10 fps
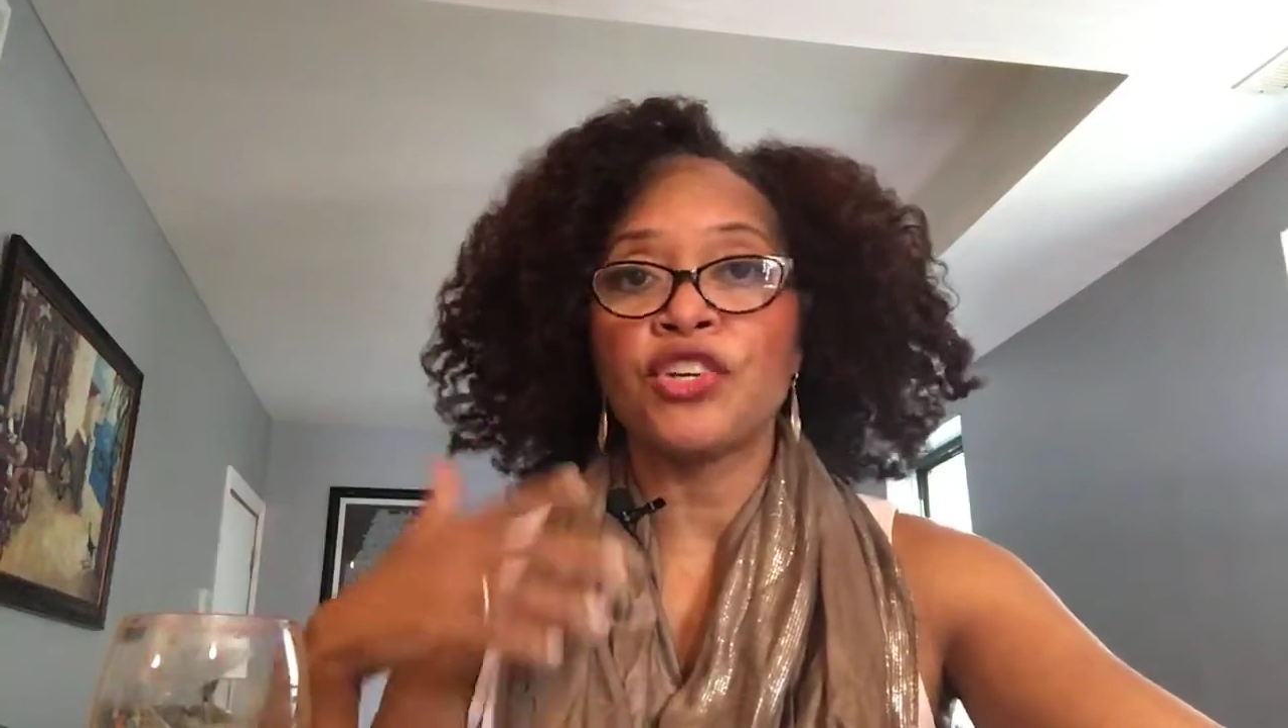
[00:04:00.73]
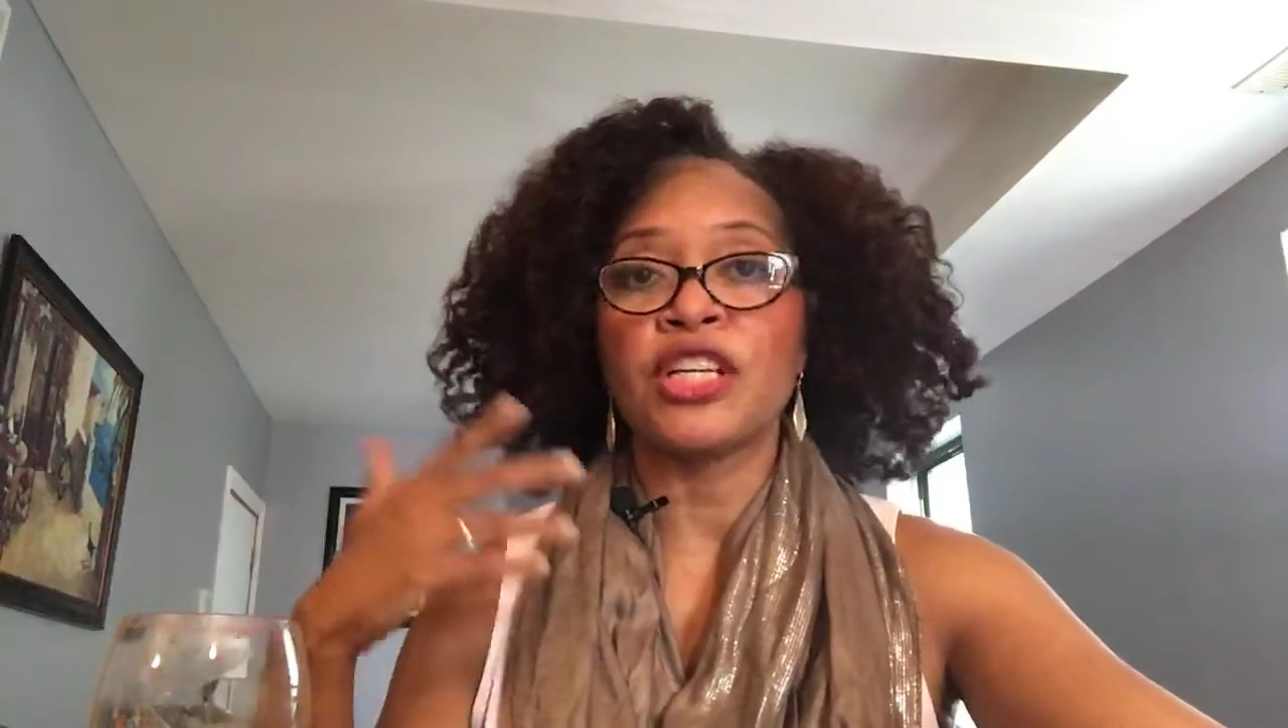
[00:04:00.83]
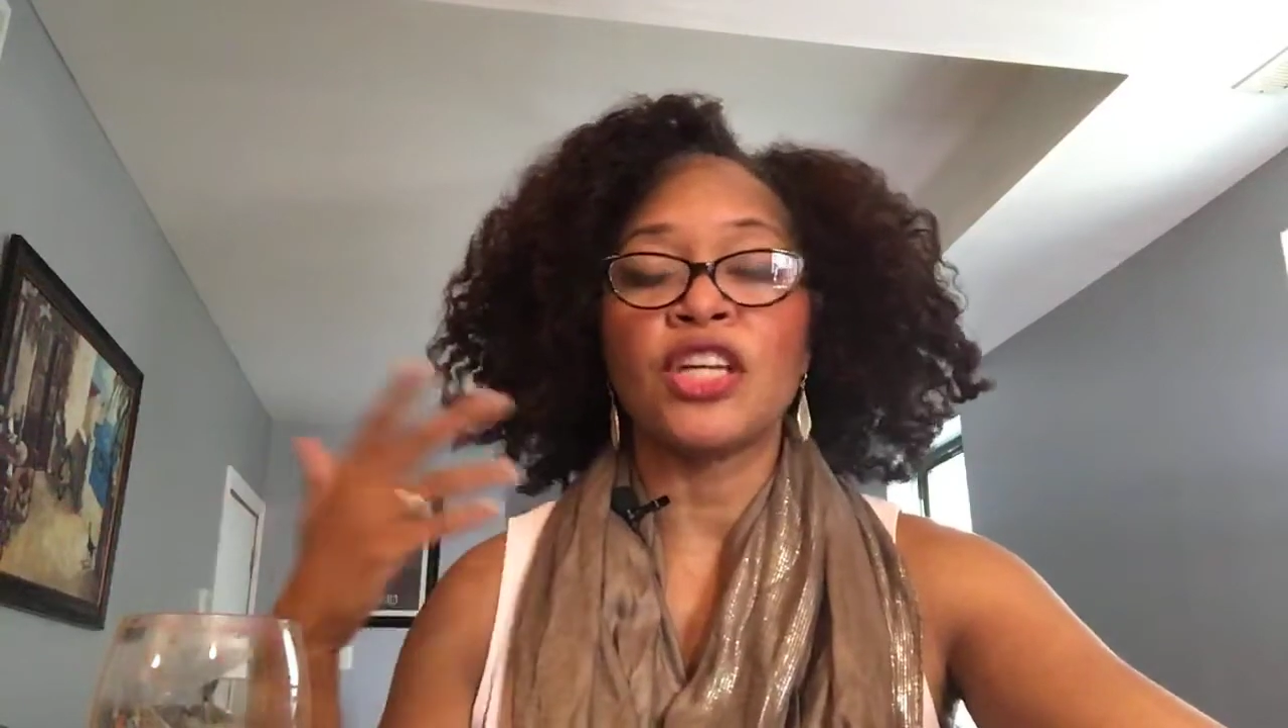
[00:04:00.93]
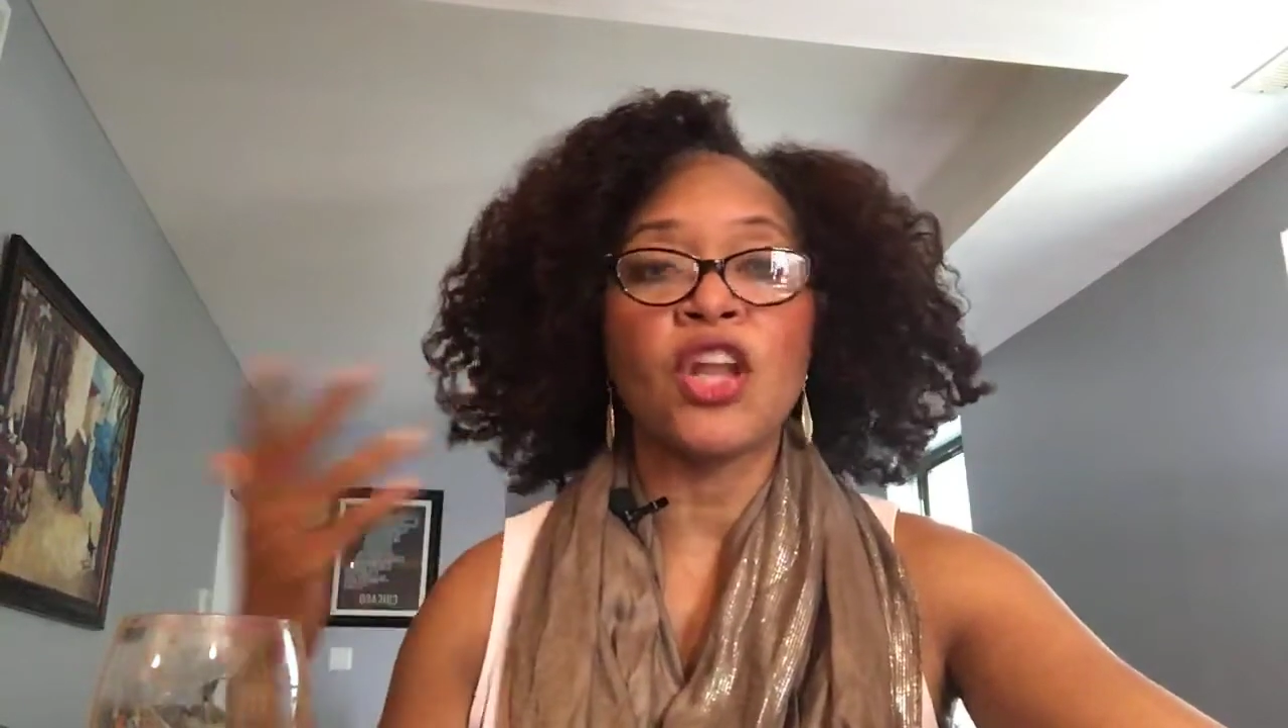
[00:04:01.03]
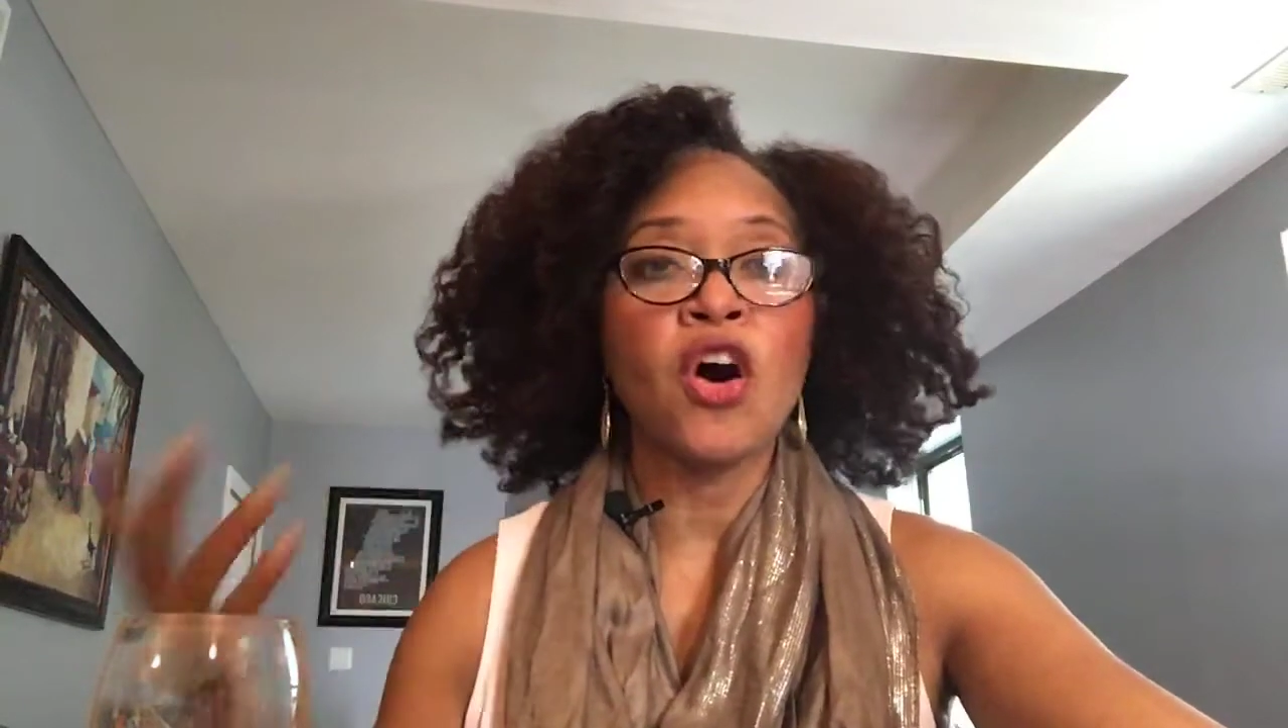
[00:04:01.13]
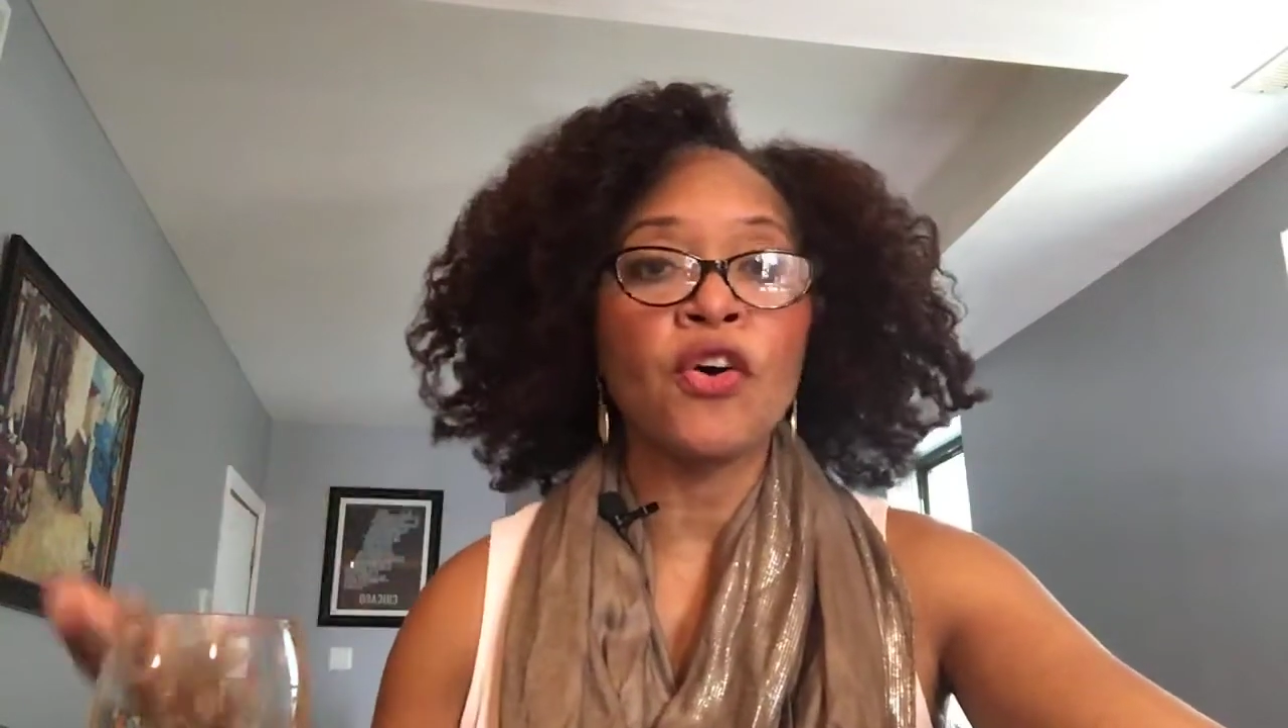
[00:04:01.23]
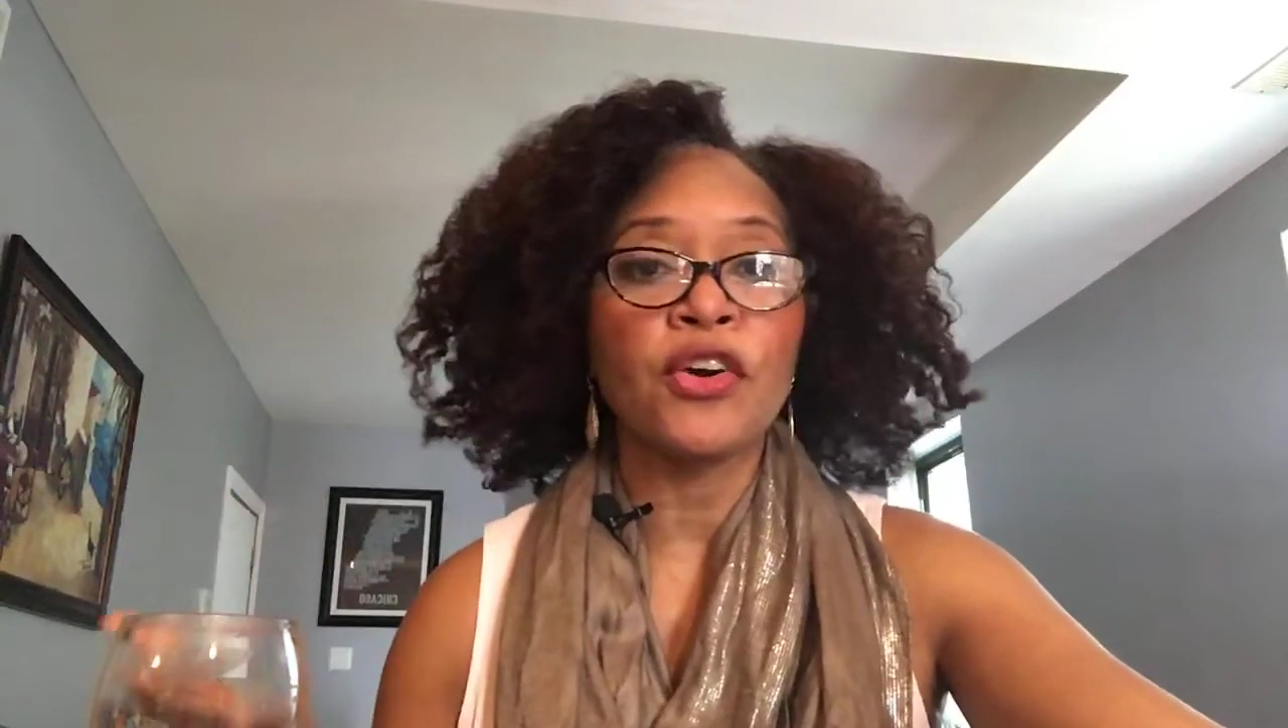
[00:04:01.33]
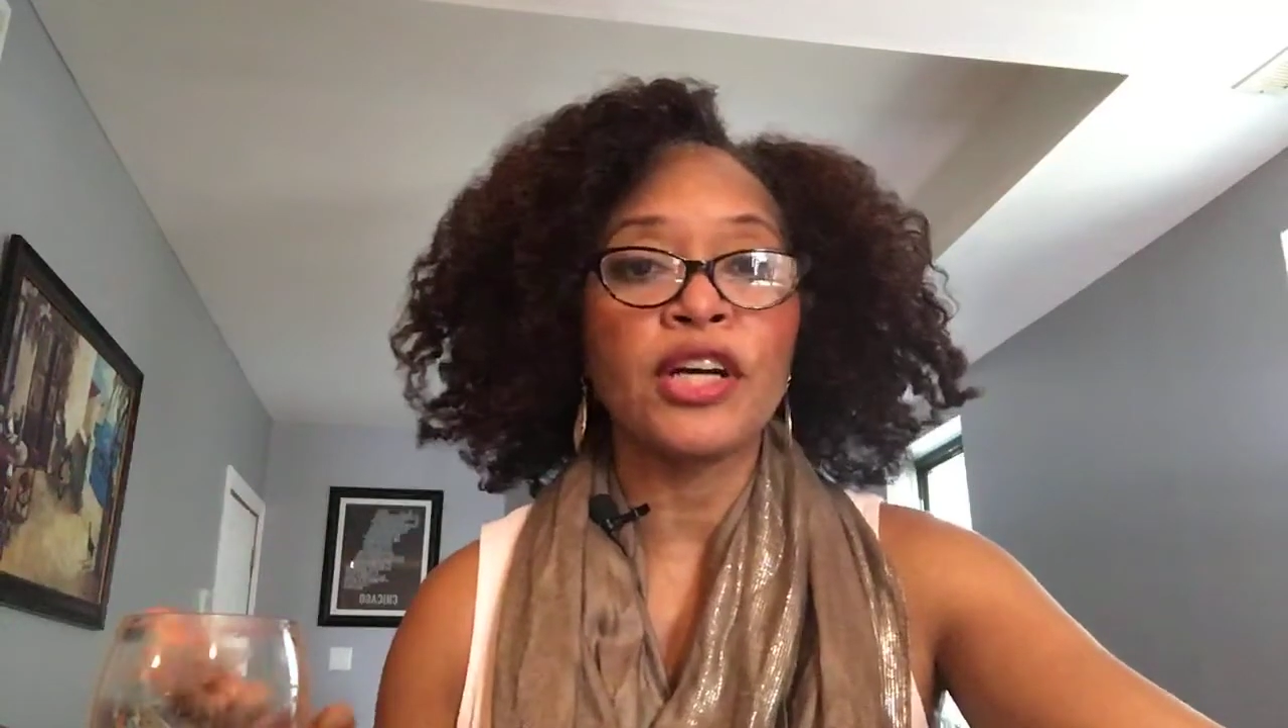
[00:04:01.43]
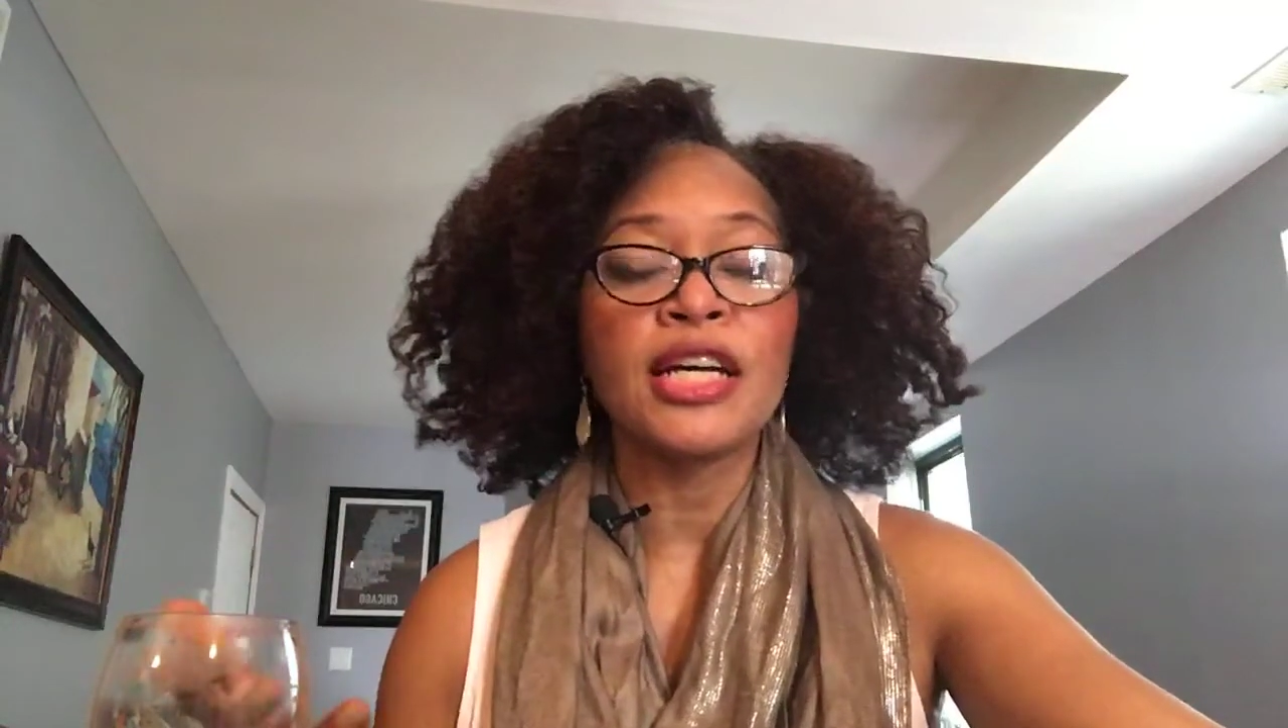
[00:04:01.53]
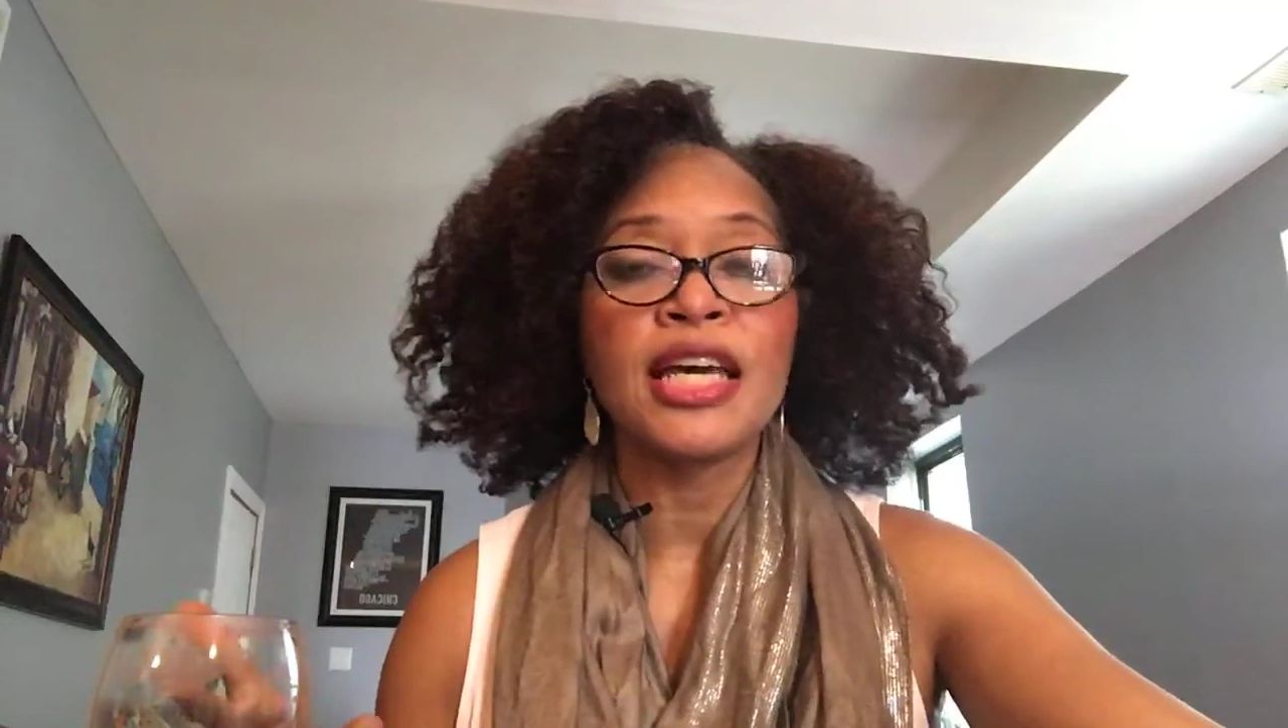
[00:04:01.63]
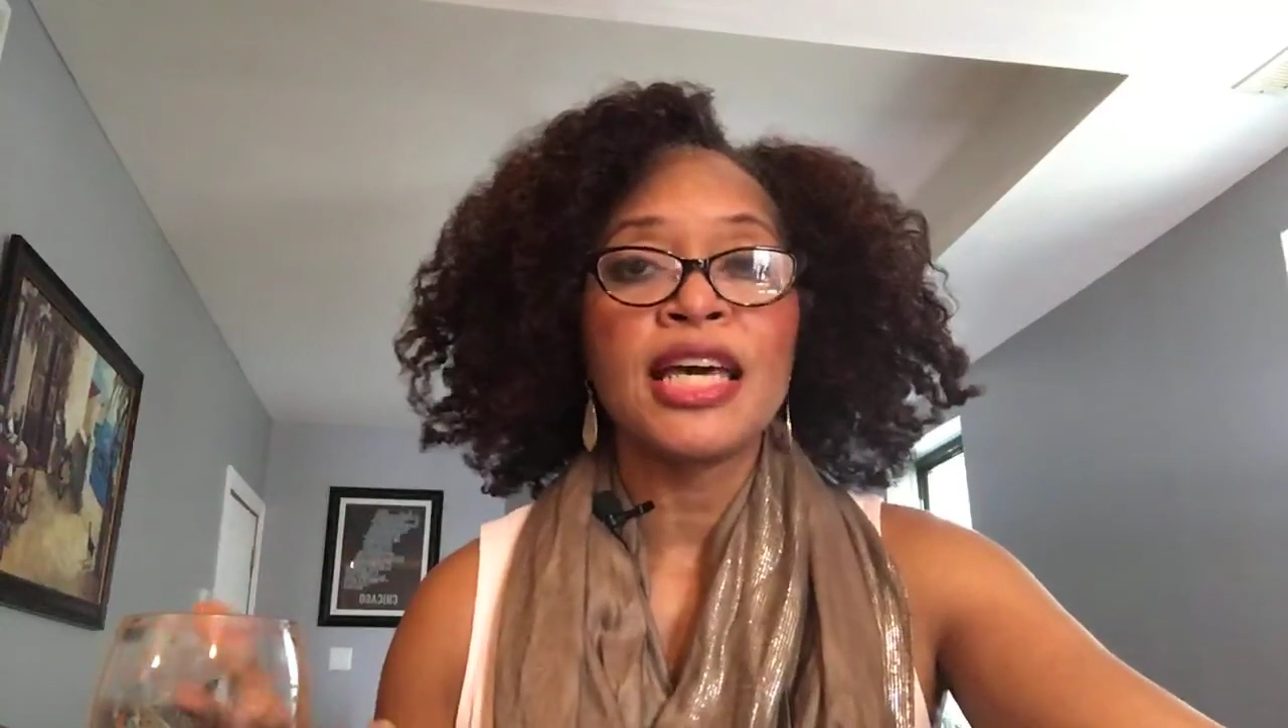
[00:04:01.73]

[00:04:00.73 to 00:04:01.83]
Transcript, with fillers: and longer.